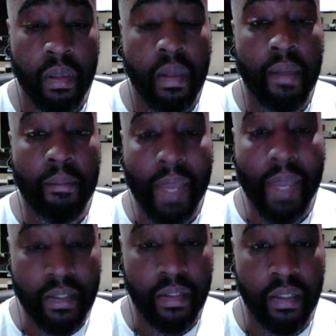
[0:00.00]

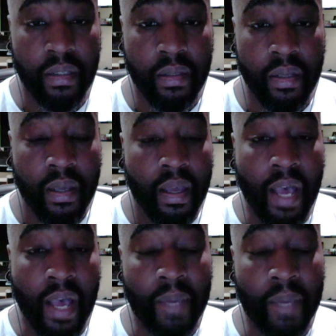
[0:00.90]
Mentally,
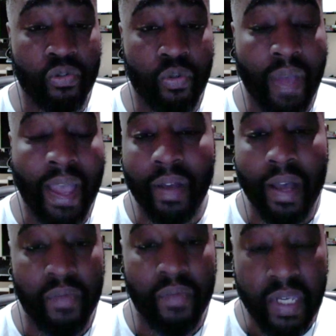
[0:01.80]
I'm able to have a
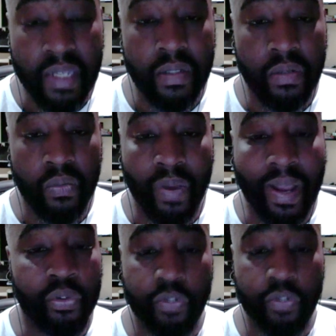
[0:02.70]
conversation
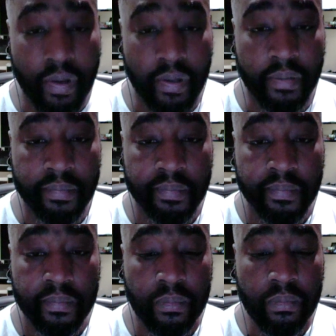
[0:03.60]
without struggling.
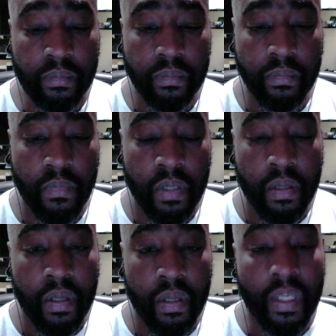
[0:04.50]

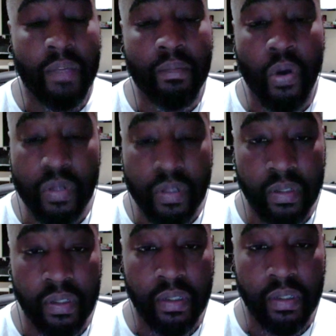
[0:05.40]

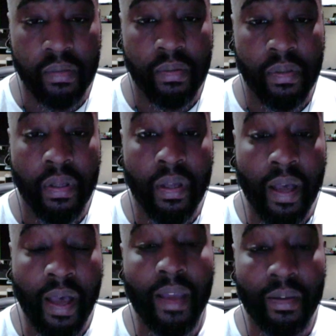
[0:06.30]
Emotionally,
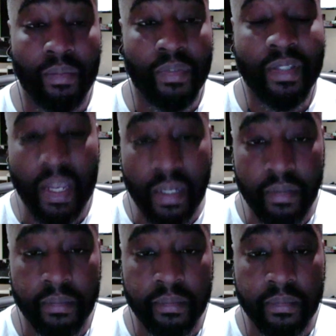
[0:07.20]
I am steady.
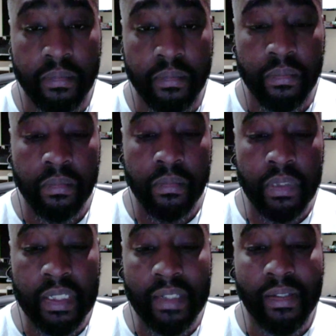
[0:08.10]

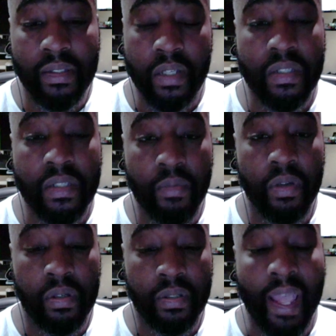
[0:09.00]
These are just some
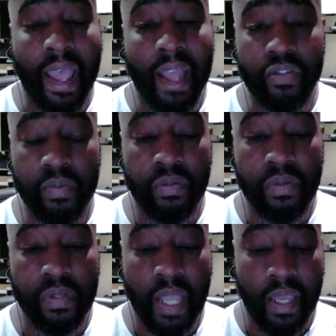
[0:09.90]
of the attributes
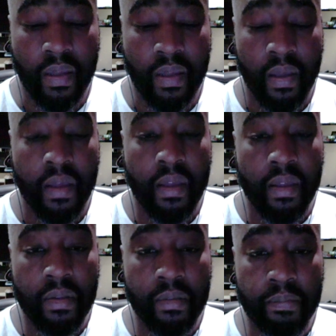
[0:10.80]
that
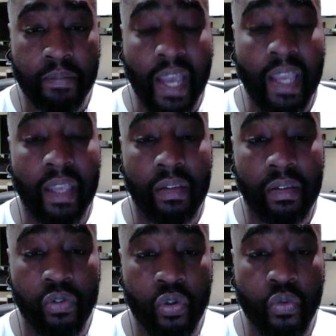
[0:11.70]
by
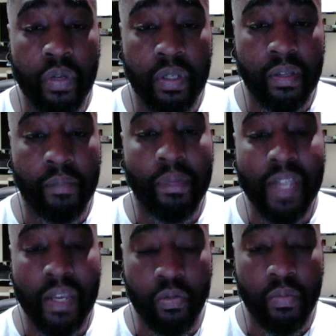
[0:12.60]
doing the
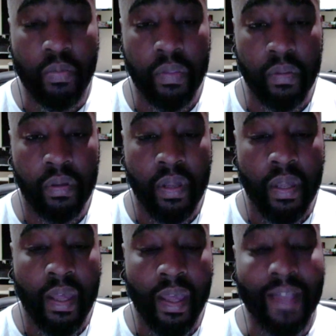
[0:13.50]
Buteyko method
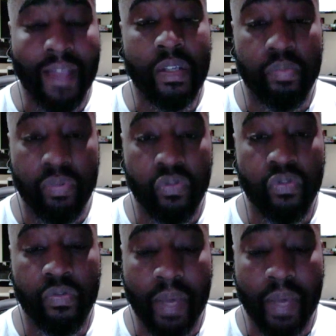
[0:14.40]
has
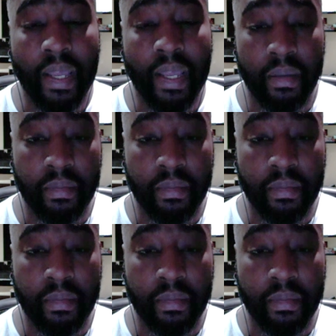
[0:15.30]
improved my life.